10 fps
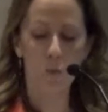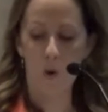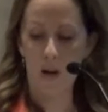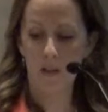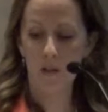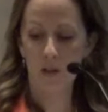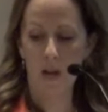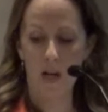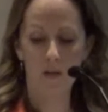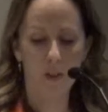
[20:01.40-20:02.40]
1, you're
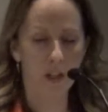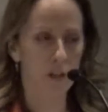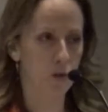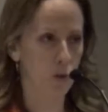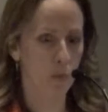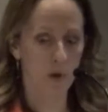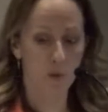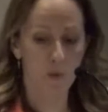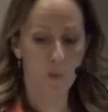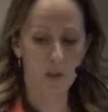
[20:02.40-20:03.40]
kind of killing two birds
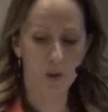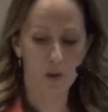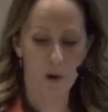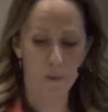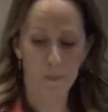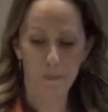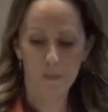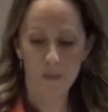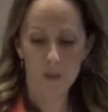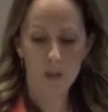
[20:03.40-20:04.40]
with one stone.
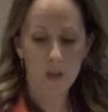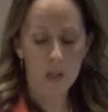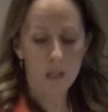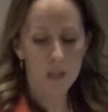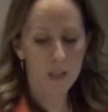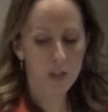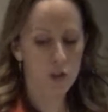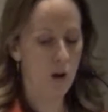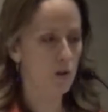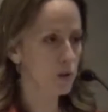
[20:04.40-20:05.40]

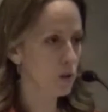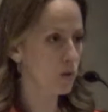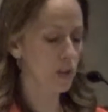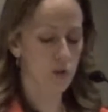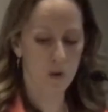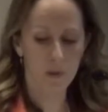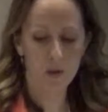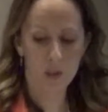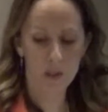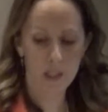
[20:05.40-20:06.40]
Yeast also contributes
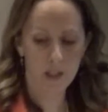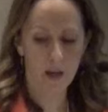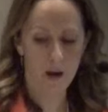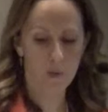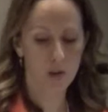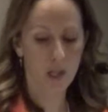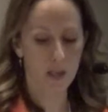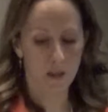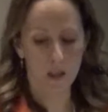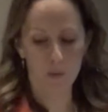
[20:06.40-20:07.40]
to leaky gut, which
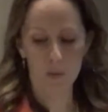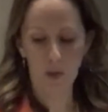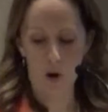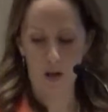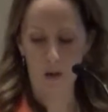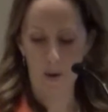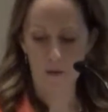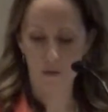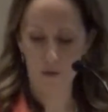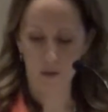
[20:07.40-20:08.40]
Kathleen will be talking
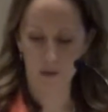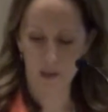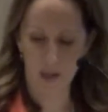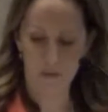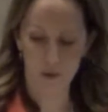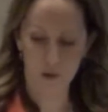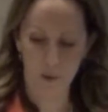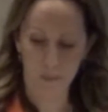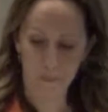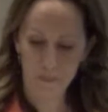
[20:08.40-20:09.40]
about further this afternoon.